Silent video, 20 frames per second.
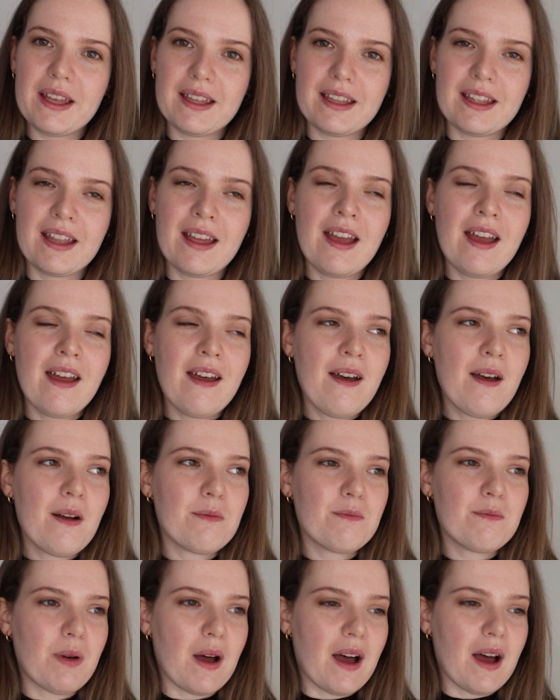it,
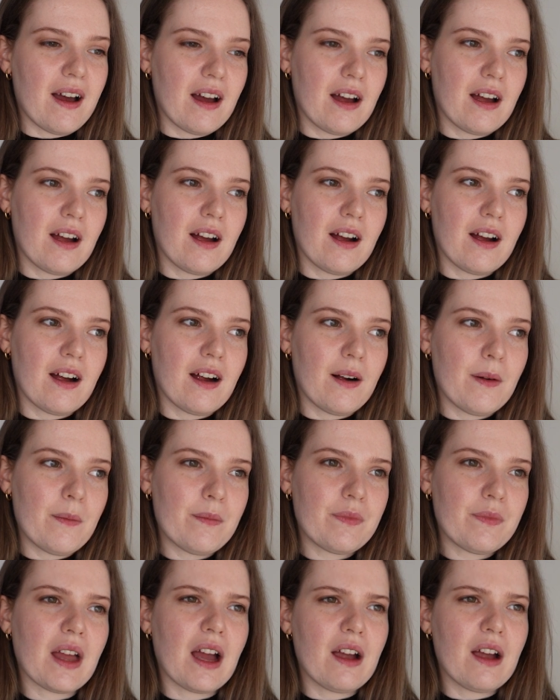but
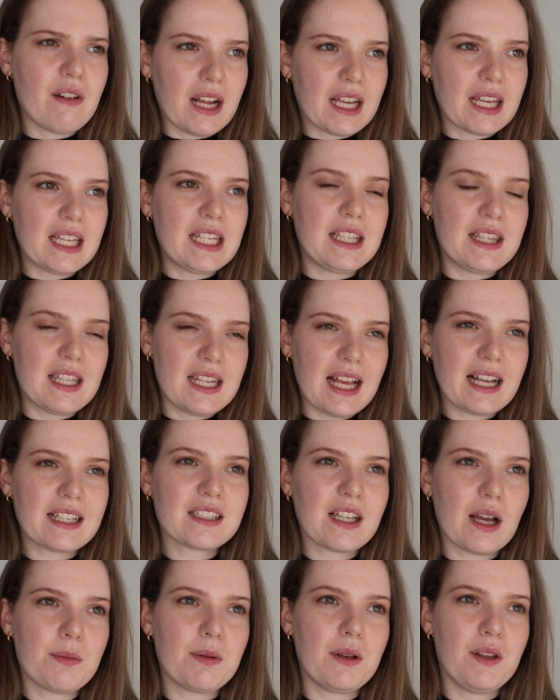I reckon in the
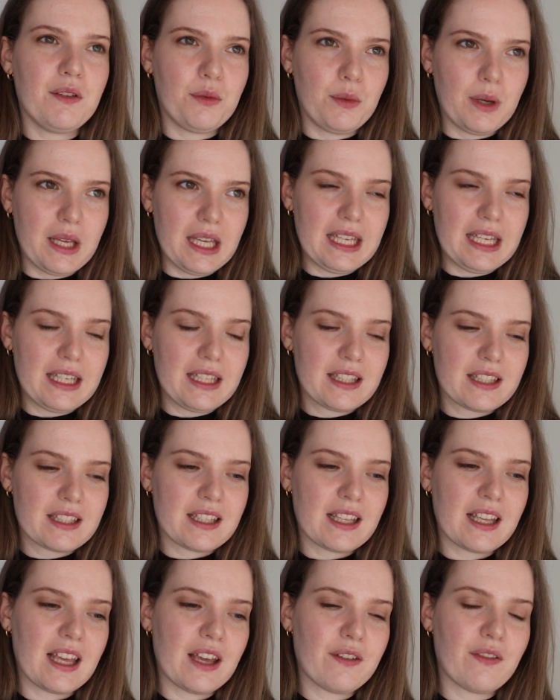next couple of weeks,